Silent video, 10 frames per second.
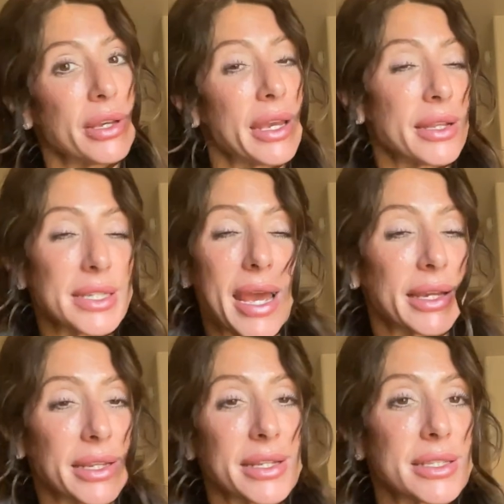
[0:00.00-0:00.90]

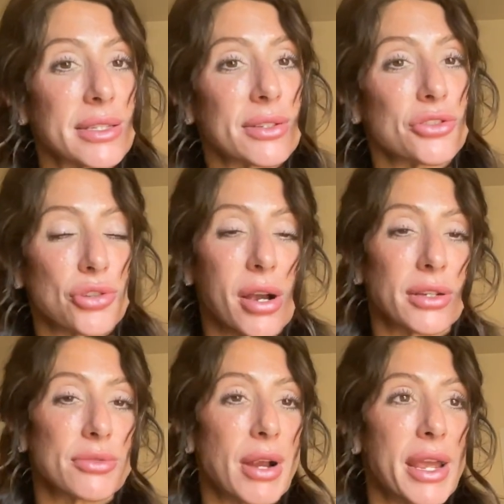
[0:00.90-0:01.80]
antagonist
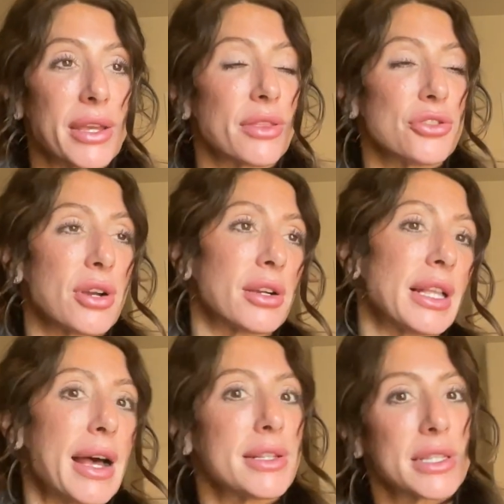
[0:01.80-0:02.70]
drugs, right? The drug
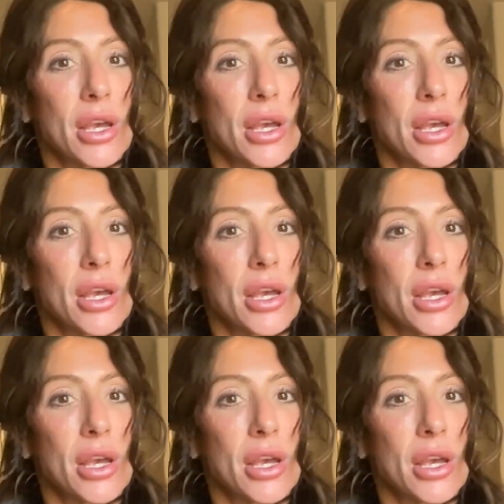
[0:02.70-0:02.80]
class.